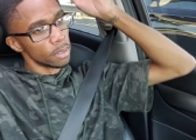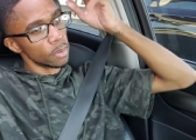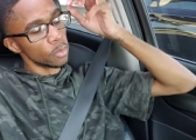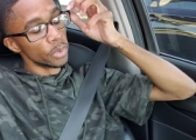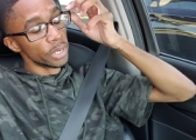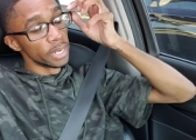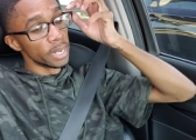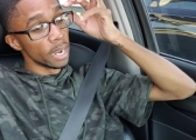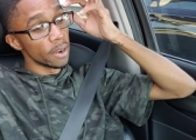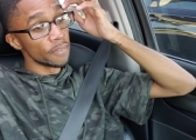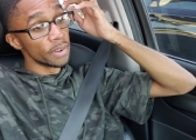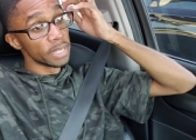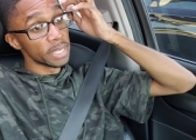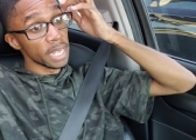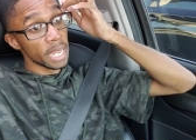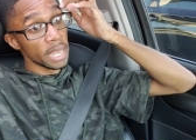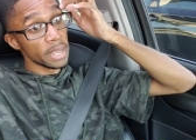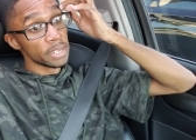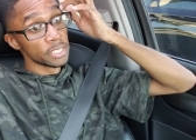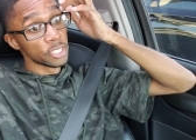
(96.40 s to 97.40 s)
when
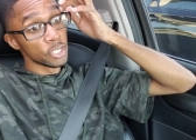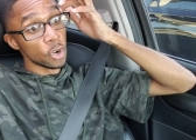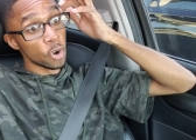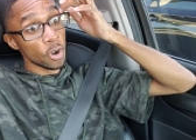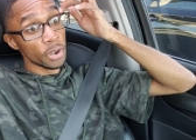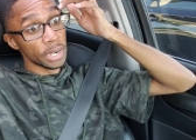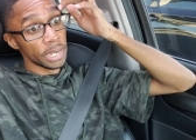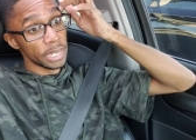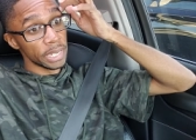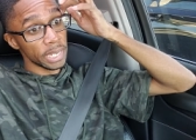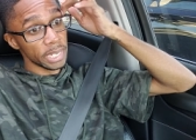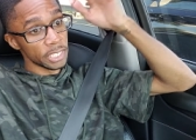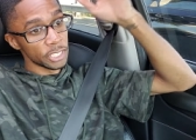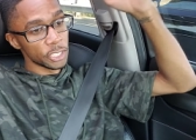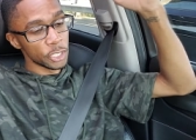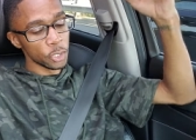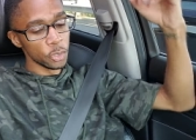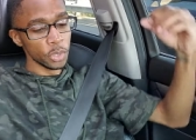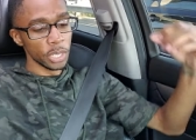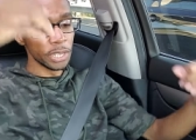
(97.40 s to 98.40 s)
everything is going
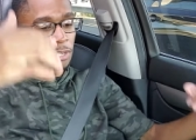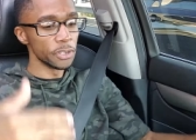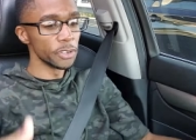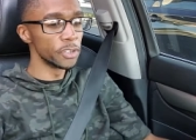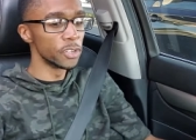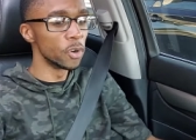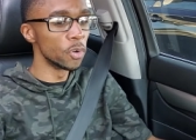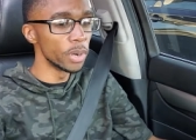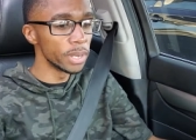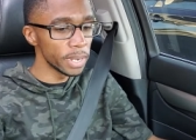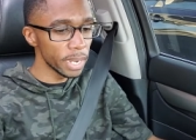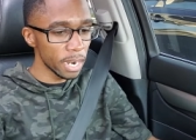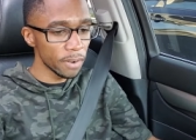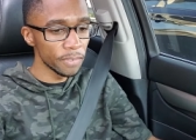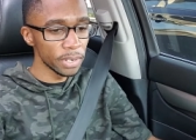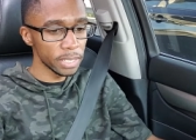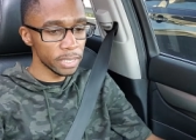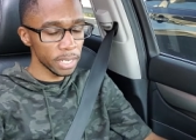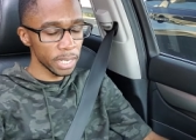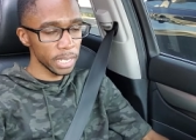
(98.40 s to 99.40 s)
against you and you're doing
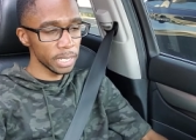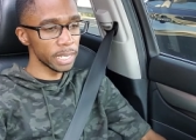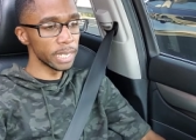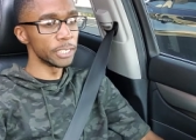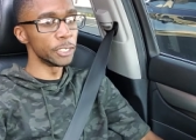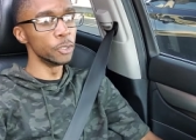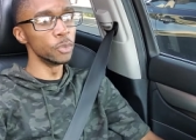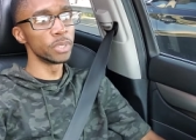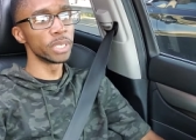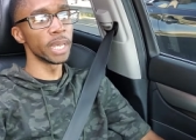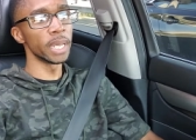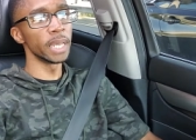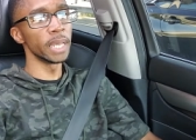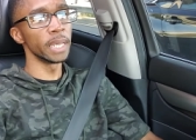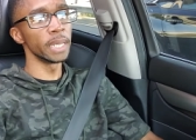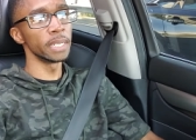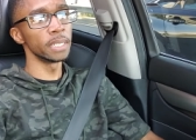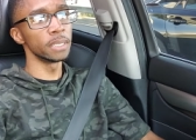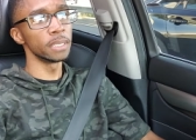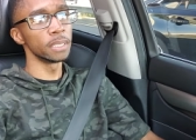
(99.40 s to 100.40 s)
everything that you
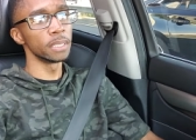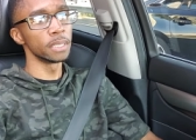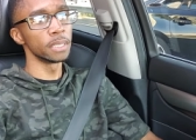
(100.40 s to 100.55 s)
can